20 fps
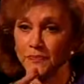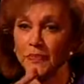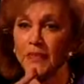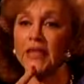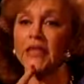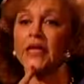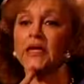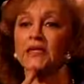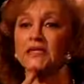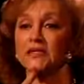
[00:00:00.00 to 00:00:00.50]

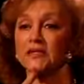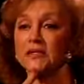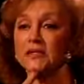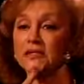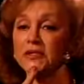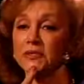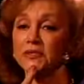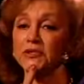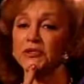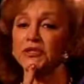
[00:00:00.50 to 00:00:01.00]
Yes,
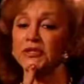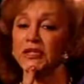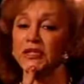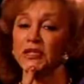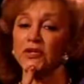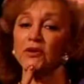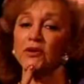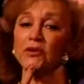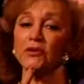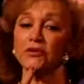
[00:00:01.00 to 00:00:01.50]
Elizabeth
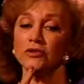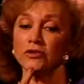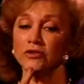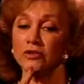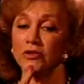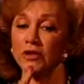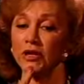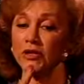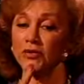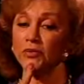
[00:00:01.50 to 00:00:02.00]
Taylor
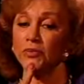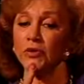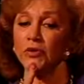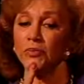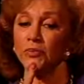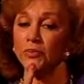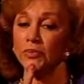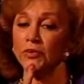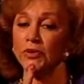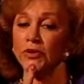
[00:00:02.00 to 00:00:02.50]
also at one
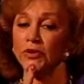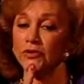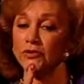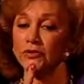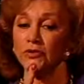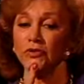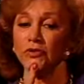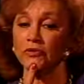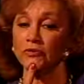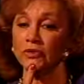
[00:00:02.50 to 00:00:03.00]
point
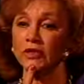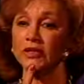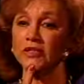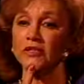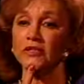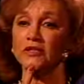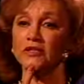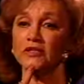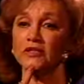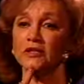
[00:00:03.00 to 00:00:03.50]

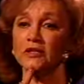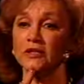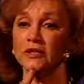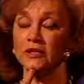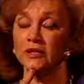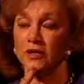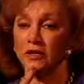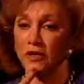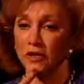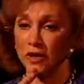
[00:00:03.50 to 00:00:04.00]
rented
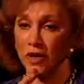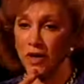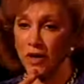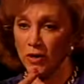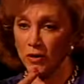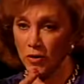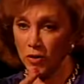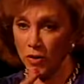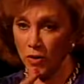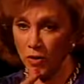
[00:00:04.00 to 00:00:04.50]

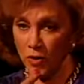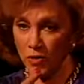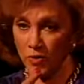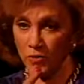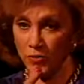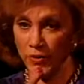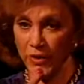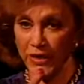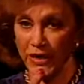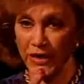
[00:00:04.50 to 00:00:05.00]
our
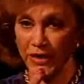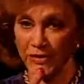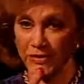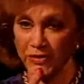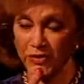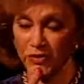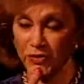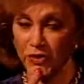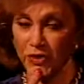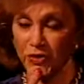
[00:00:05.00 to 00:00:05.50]
home. We had,
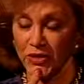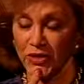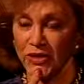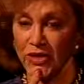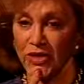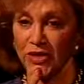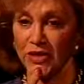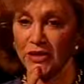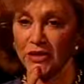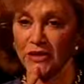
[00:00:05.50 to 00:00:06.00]
Tyrone and
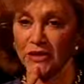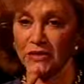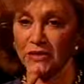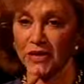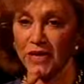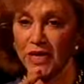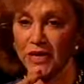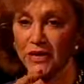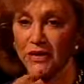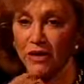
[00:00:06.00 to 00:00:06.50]
I,
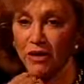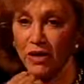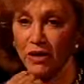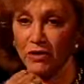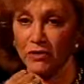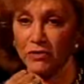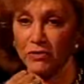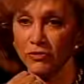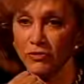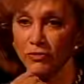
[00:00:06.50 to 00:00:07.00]
together
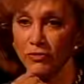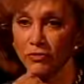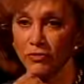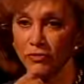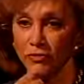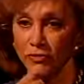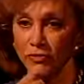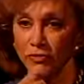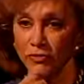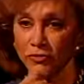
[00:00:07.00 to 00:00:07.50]
on
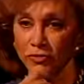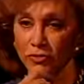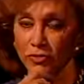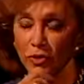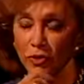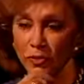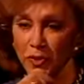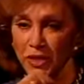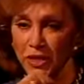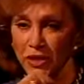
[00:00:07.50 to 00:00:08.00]
242
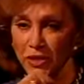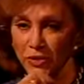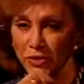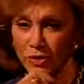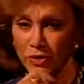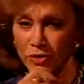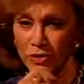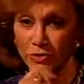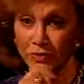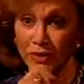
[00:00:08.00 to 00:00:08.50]
Copa de
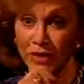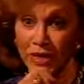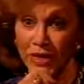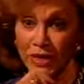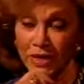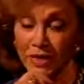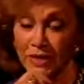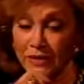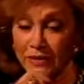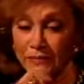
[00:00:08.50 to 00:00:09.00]
Oro in Bel
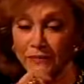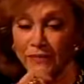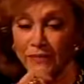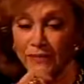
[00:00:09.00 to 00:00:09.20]
Air.